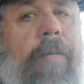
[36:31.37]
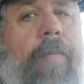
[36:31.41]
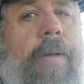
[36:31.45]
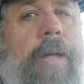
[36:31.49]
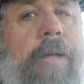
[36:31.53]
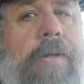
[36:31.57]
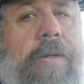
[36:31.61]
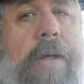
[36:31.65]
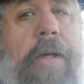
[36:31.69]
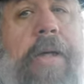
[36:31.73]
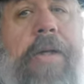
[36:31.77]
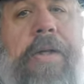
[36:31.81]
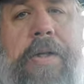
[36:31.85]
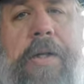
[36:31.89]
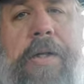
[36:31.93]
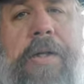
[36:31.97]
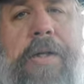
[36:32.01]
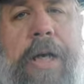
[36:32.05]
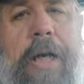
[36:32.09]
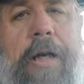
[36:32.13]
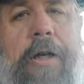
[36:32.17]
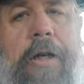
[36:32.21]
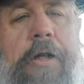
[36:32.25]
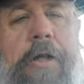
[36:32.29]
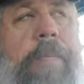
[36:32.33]
It's a
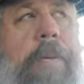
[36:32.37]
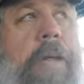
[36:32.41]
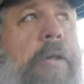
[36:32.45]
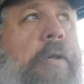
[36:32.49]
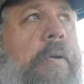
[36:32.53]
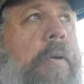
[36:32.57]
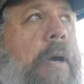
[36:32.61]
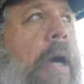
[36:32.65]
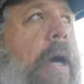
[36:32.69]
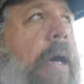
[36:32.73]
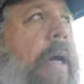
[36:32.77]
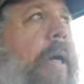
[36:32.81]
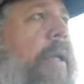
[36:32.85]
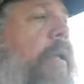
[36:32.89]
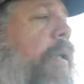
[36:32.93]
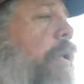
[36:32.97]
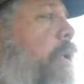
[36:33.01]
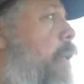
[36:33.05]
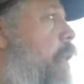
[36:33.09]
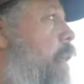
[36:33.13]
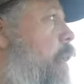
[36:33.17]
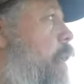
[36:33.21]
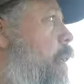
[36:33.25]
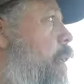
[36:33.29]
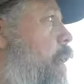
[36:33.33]
sales pitch, right?
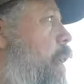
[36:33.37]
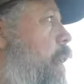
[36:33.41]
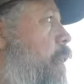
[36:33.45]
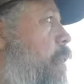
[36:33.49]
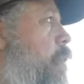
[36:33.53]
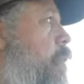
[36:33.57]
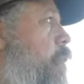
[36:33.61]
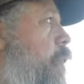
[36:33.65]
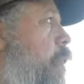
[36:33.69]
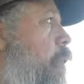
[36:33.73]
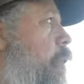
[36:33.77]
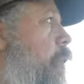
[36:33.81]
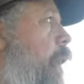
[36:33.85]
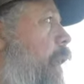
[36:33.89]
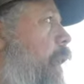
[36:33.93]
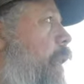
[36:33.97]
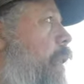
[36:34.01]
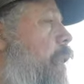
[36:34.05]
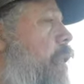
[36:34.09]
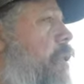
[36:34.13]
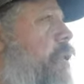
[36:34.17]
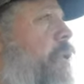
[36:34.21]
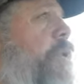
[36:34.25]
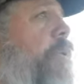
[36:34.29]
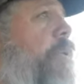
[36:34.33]
And so like
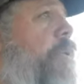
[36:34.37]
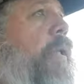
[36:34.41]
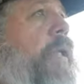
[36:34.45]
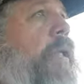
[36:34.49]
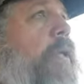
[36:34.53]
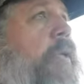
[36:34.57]
these